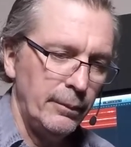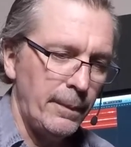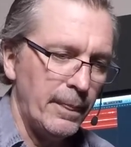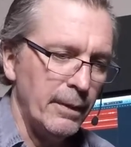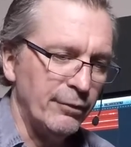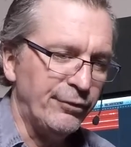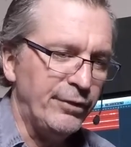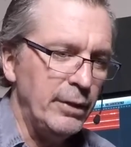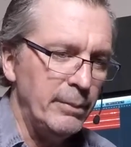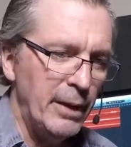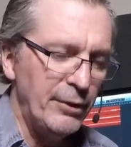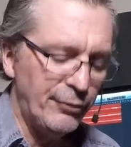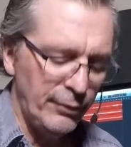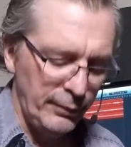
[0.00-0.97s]
There's D
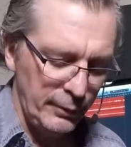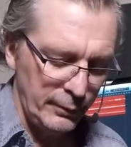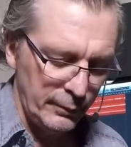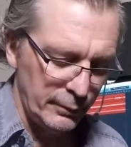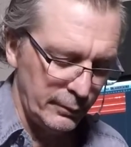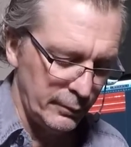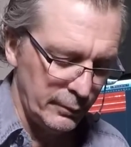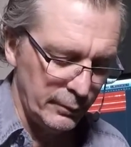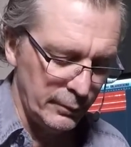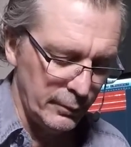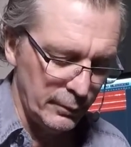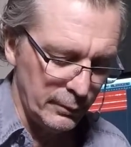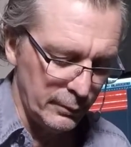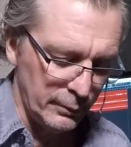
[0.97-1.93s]
major.
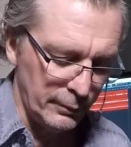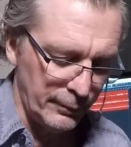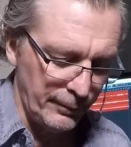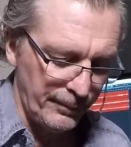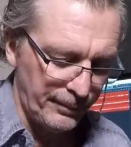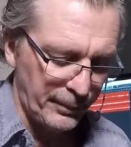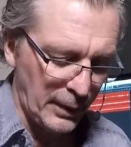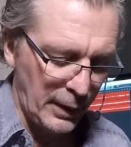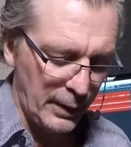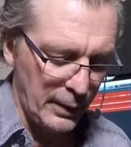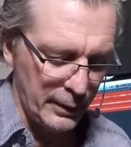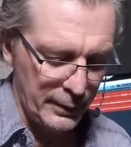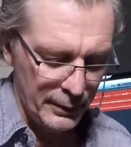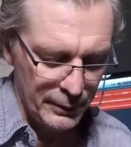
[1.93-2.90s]

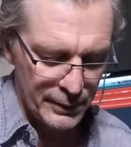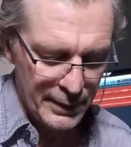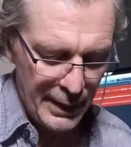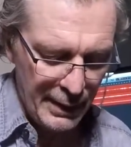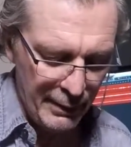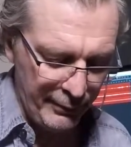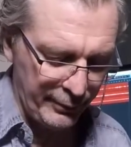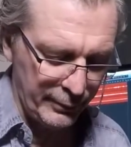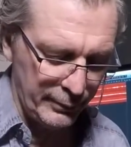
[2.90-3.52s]
And here's F.